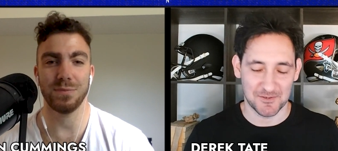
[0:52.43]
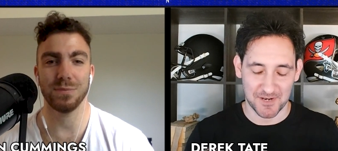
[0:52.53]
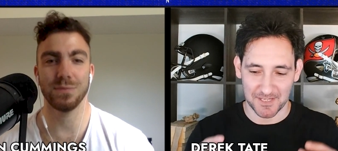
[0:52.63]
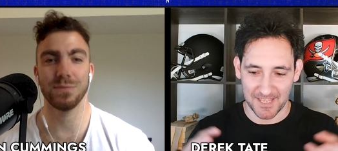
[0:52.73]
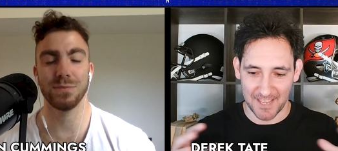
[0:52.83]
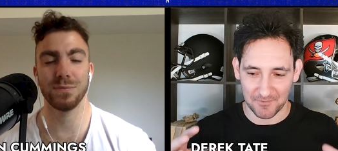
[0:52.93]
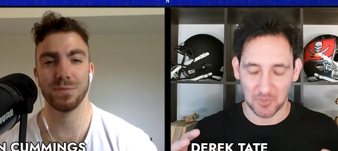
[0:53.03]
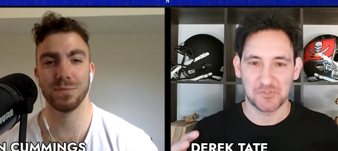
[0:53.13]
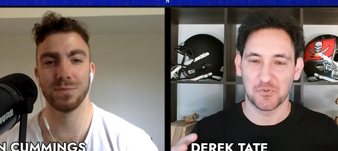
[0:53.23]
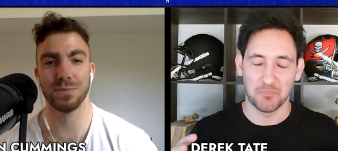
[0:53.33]
Speaker 1: try to have a
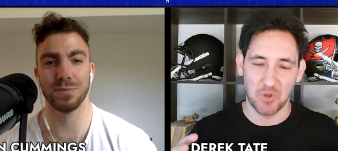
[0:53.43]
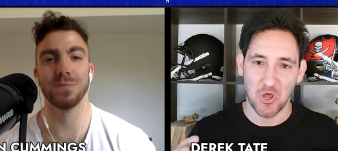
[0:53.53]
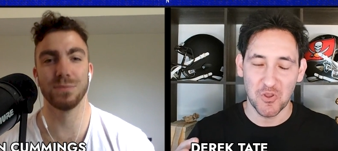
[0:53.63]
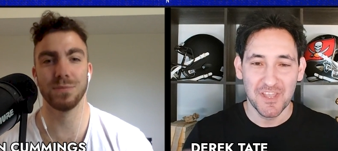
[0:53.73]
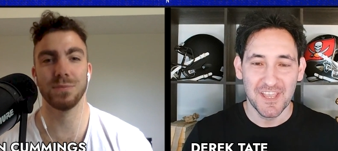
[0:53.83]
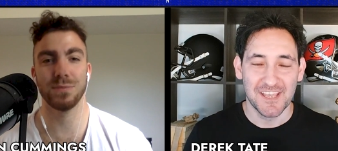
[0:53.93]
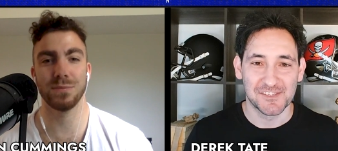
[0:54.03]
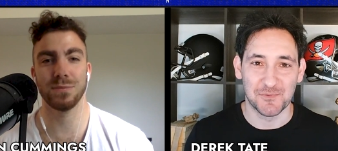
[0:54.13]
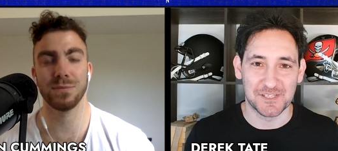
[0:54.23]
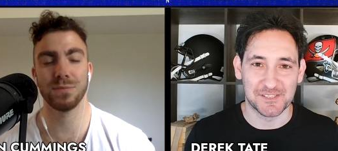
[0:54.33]
crystal ball
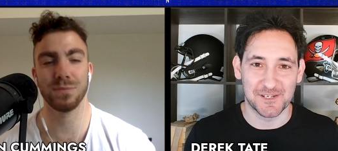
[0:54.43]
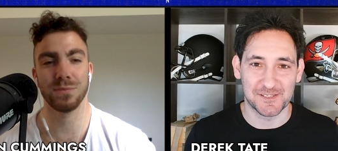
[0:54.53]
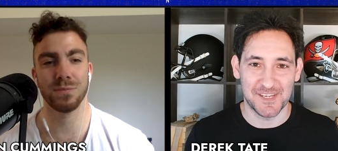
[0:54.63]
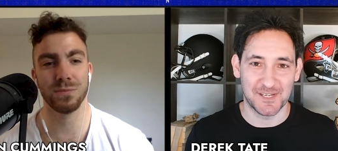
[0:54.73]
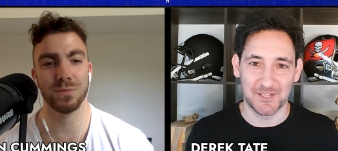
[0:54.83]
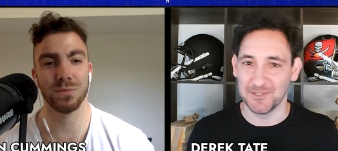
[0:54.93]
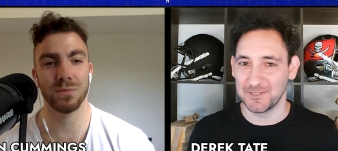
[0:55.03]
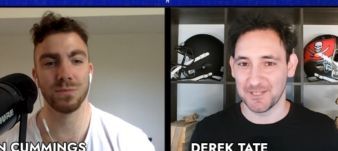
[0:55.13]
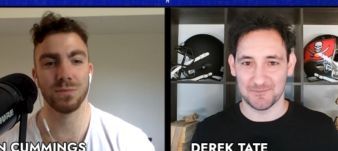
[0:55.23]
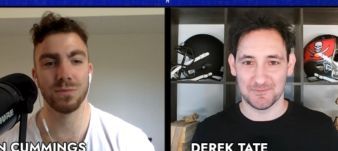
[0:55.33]
so we can start taking a
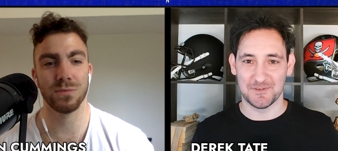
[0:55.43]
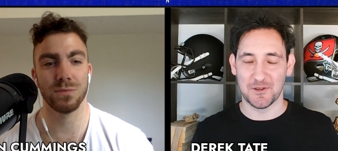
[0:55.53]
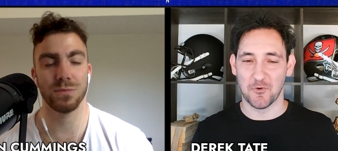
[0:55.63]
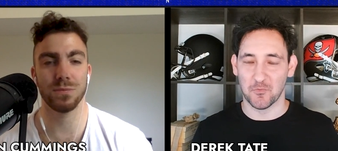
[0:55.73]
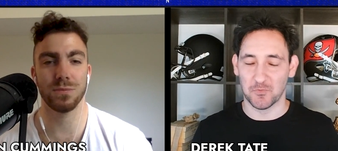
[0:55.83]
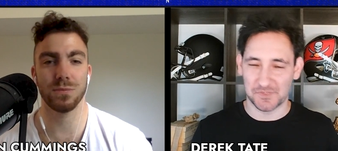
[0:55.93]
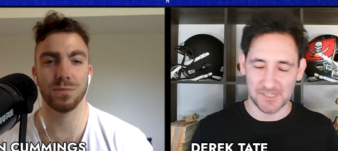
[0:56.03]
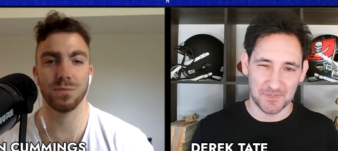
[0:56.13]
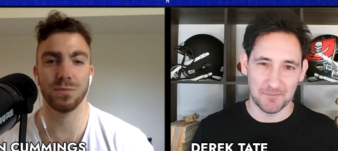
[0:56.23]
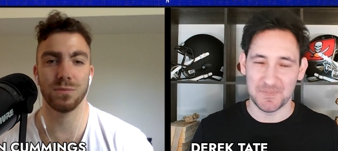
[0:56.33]
look at, you know,
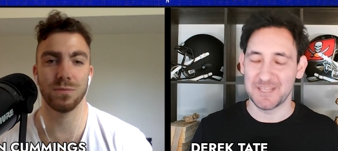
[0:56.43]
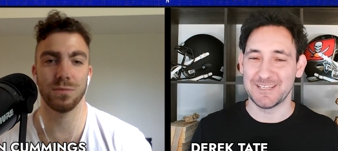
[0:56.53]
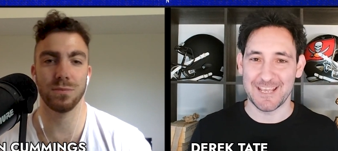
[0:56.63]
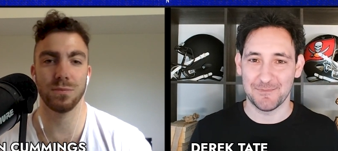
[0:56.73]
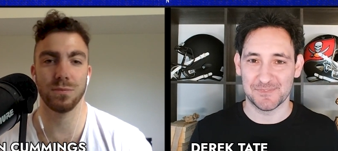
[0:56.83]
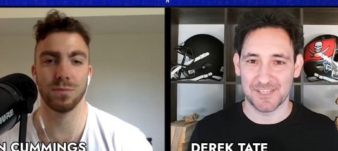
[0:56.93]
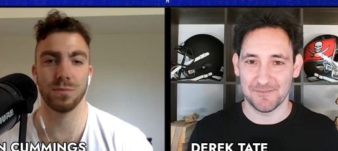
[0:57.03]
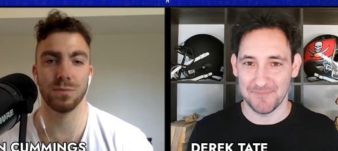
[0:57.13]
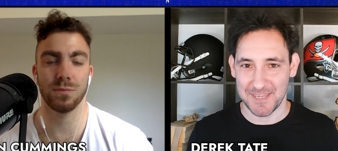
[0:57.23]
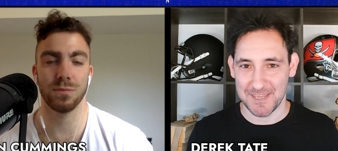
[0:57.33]
some of the big names that
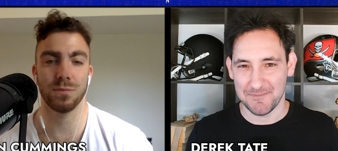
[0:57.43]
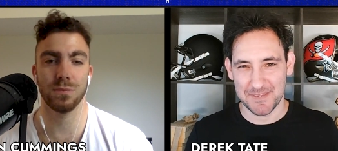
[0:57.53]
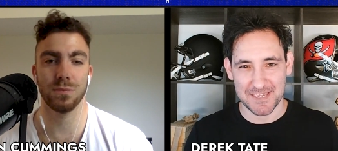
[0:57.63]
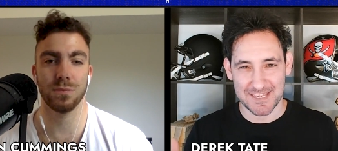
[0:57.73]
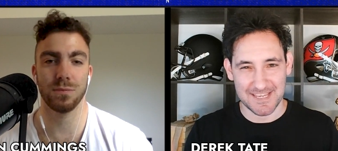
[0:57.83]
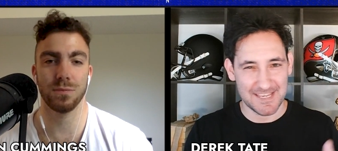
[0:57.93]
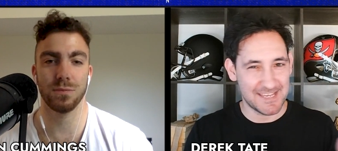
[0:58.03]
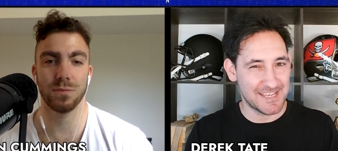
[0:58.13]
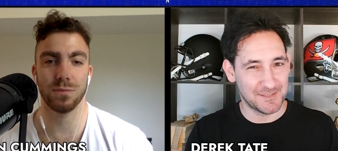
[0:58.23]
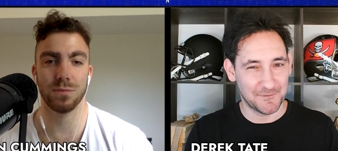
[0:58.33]
may
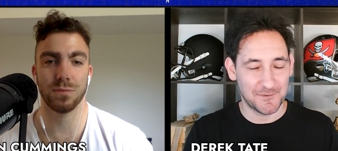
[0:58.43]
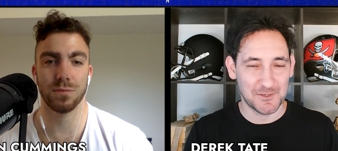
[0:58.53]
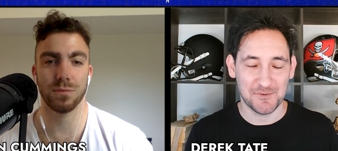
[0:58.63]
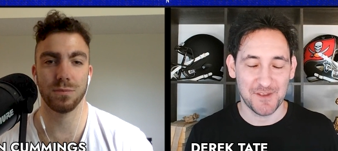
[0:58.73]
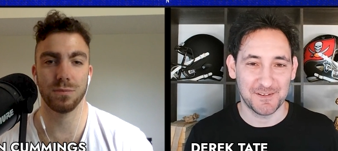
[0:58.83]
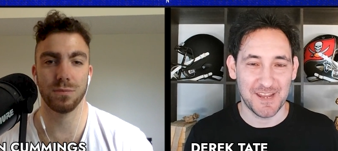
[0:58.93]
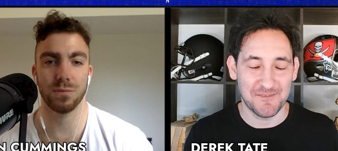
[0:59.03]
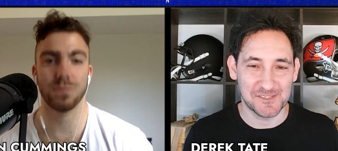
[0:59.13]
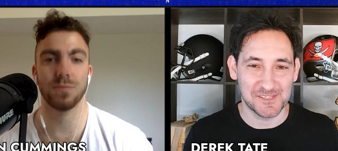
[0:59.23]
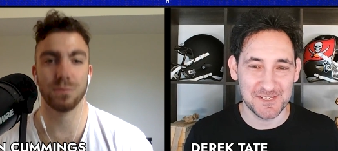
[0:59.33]
be in the first round
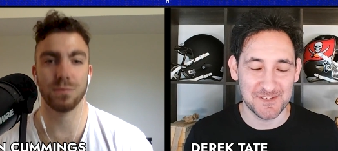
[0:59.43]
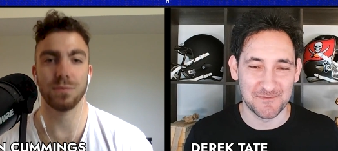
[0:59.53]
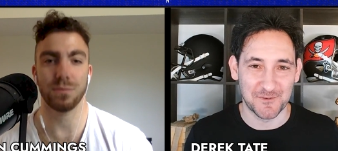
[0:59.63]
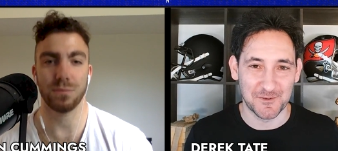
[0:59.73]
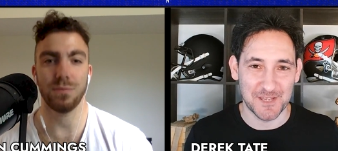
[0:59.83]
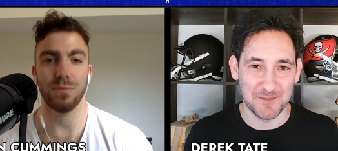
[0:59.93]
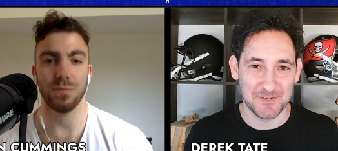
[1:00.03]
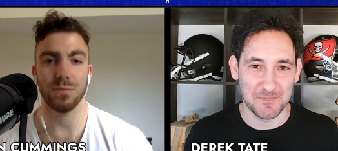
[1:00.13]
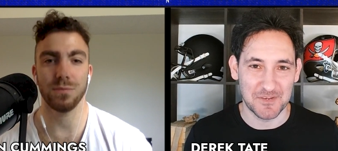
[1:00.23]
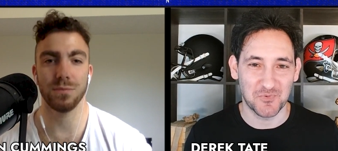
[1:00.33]
conversation for the
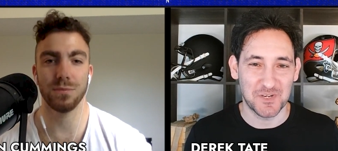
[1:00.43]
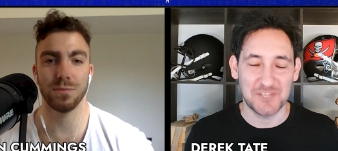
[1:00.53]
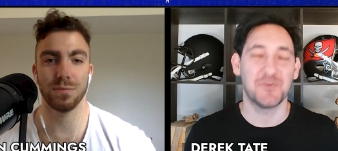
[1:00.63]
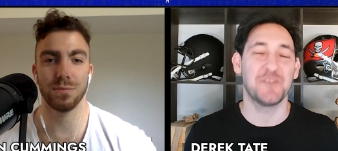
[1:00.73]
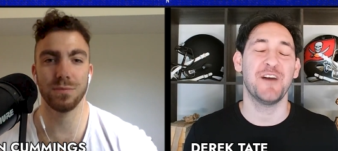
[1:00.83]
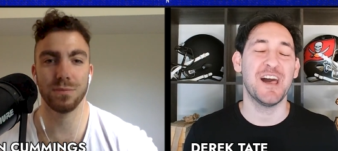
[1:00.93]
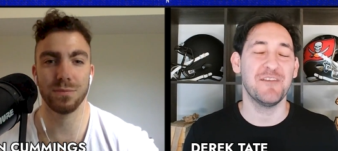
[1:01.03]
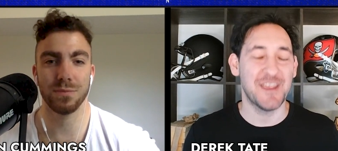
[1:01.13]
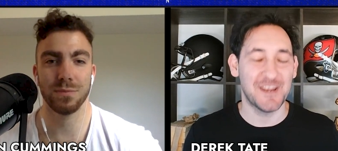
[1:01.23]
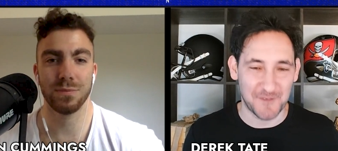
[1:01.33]
upcoming
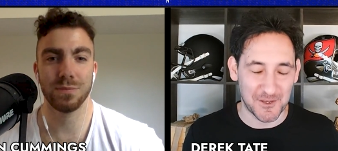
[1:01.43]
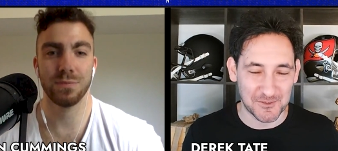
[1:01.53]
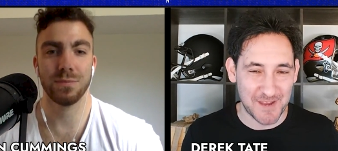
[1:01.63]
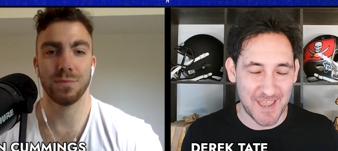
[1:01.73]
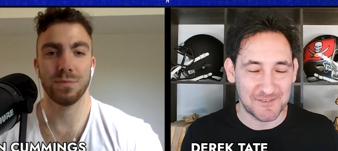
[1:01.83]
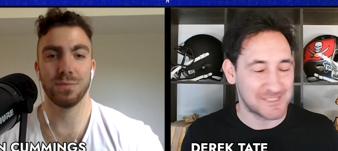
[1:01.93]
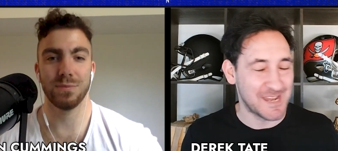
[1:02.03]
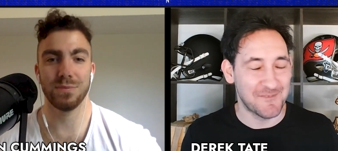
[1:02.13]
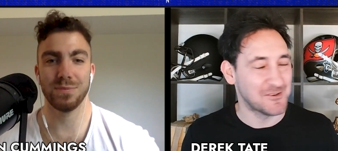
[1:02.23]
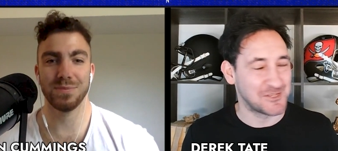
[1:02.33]
2025 NFL draft. It's
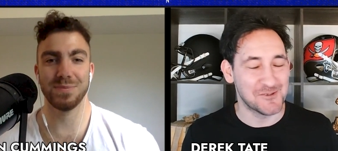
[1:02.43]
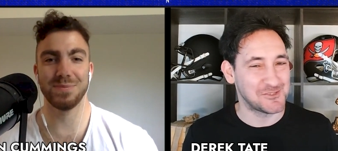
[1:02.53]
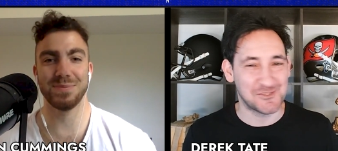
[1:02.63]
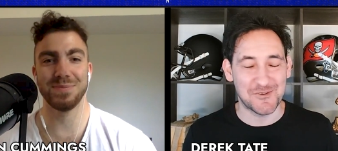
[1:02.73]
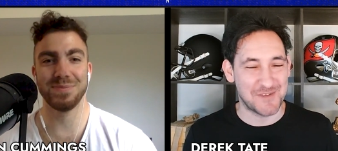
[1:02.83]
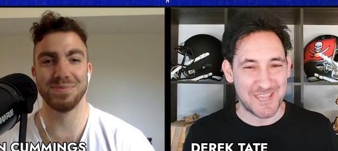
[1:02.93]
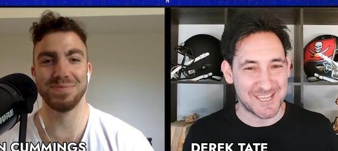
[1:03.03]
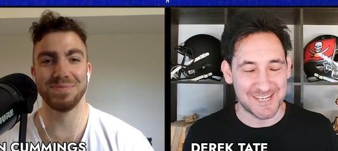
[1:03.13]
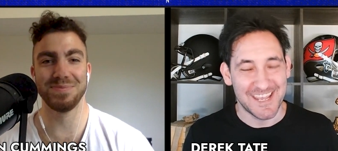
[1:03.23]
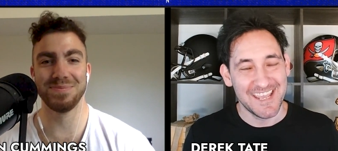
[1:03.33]
never too soon,
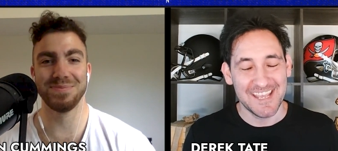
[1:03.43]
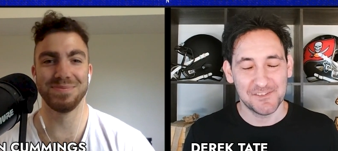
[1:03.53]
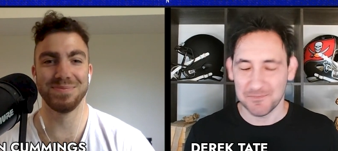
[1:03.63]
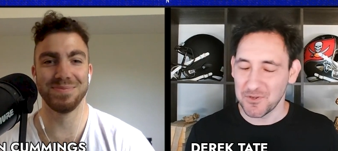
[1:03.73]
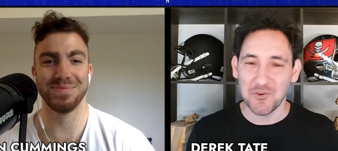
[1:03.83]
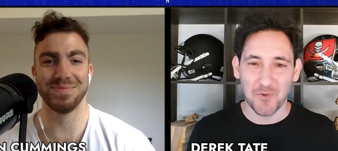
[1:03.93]
Ian. So I'm doing